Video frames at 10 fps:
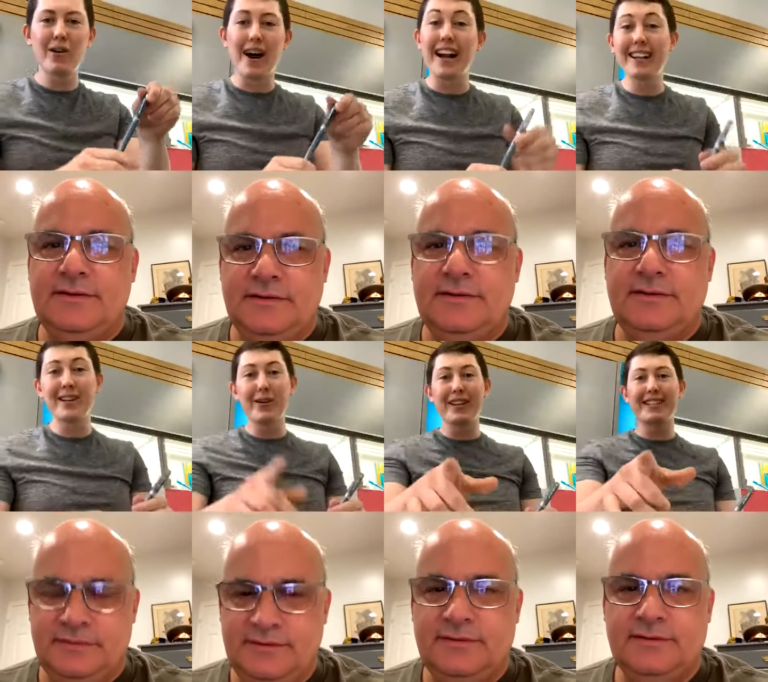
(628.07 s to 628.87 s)
Speaker 1: I didn't know
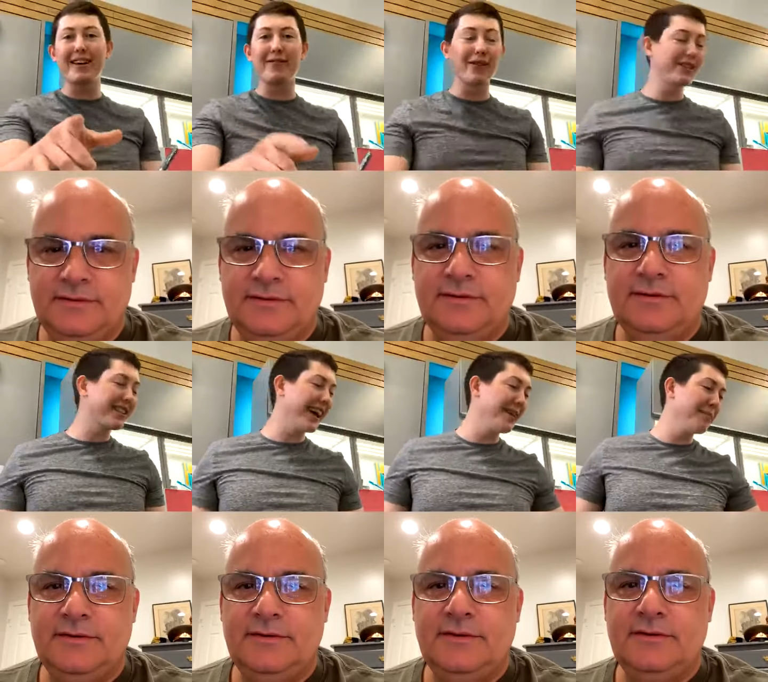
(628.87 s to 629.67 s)
this at first, Ken,
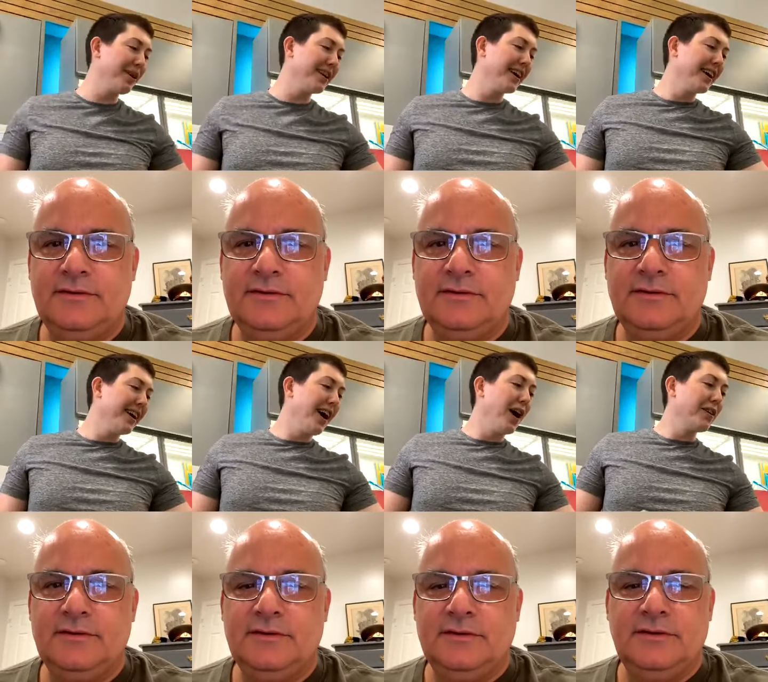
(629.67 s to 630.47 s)
but
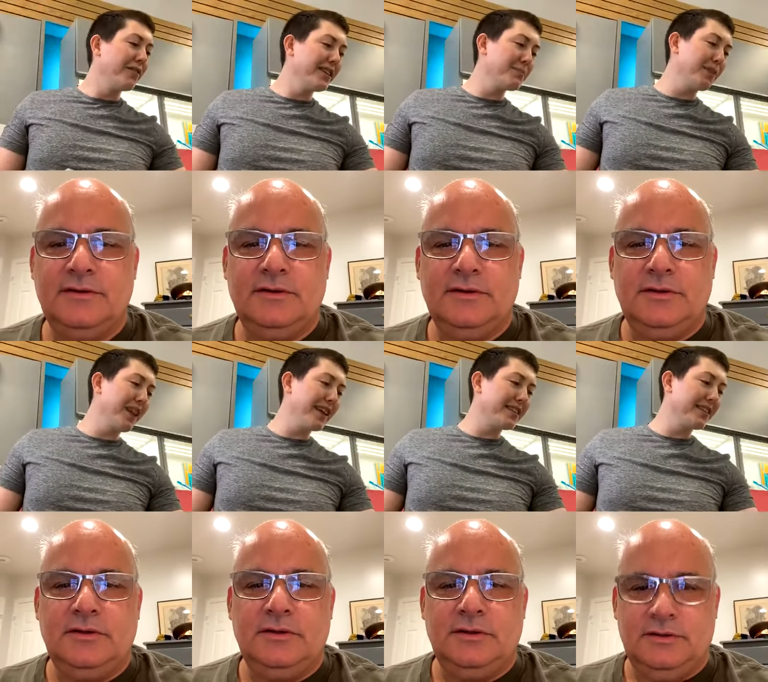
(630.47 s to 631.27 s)
all of these
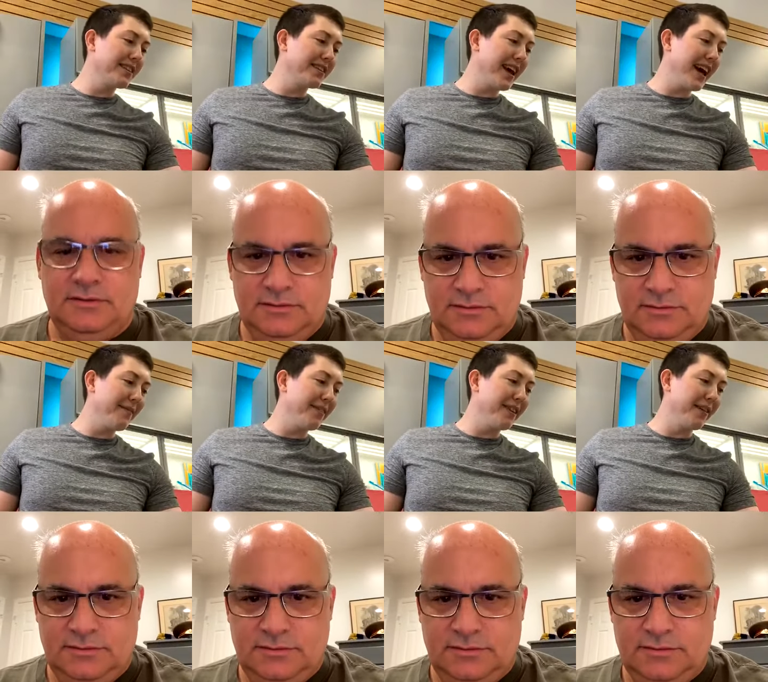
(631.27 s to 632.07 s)
Bellezzas have
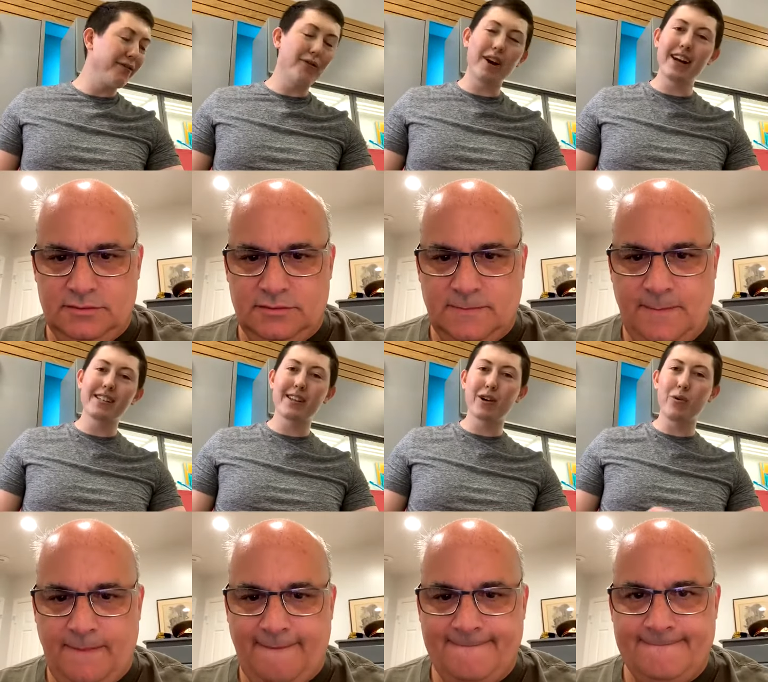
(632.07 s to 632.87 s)
the phrase, the
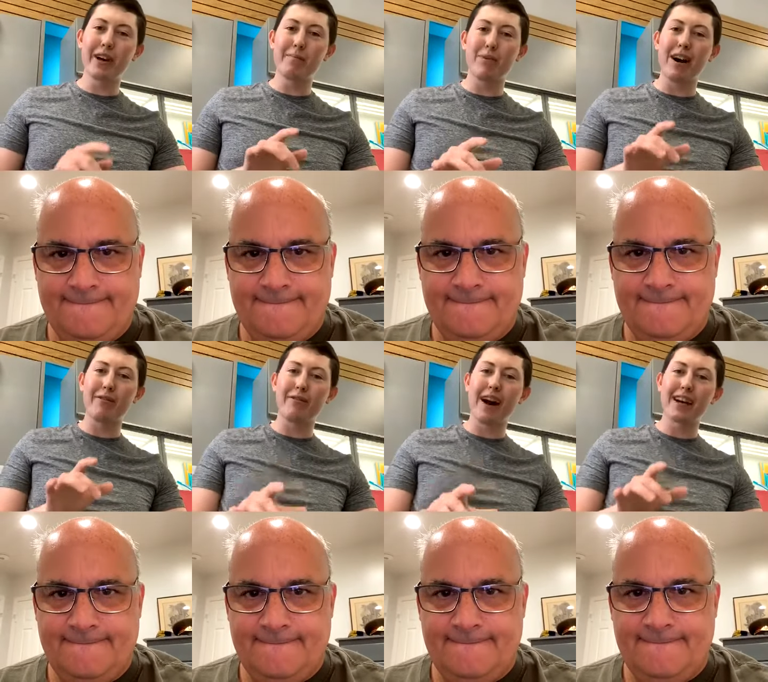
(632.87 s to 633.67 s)
quick brown
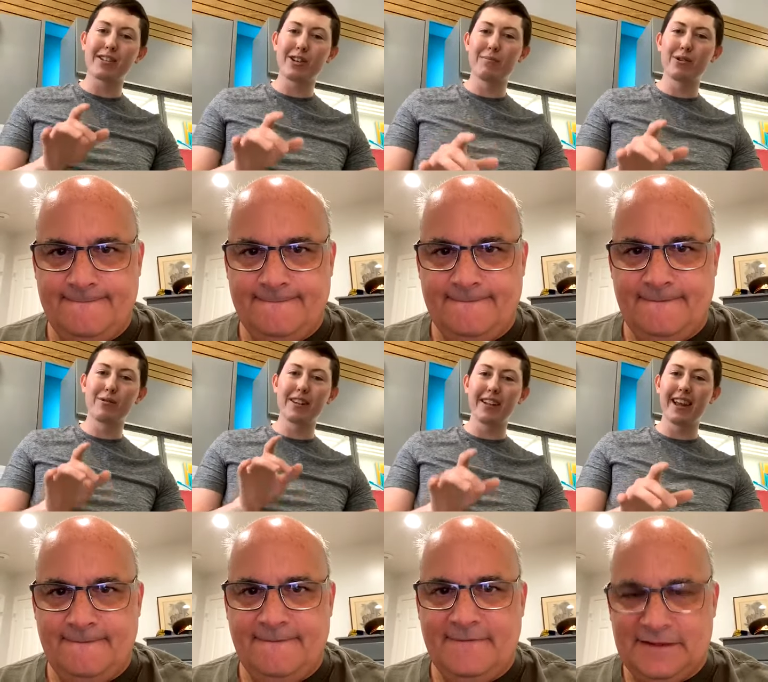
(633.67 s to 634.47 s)
fox jumps over the
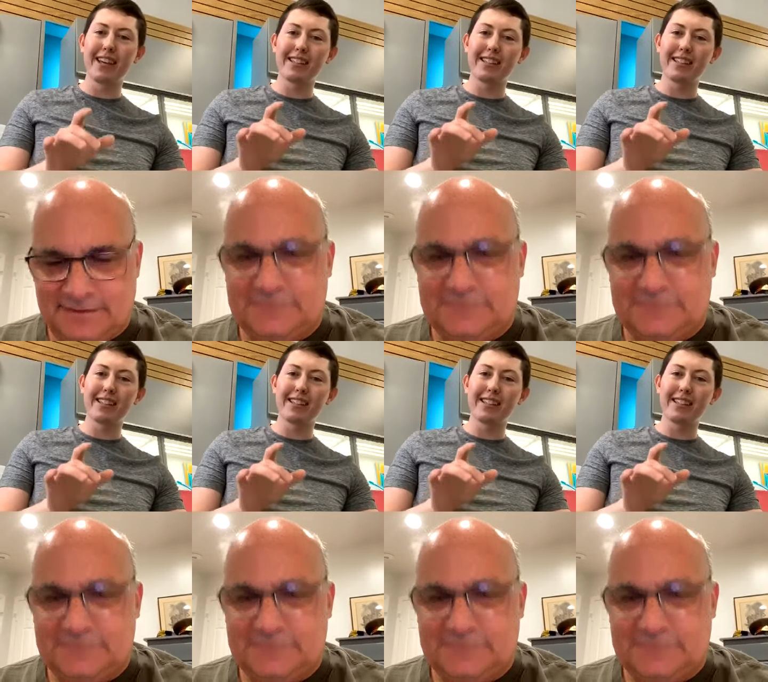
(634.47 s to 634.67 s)
lazy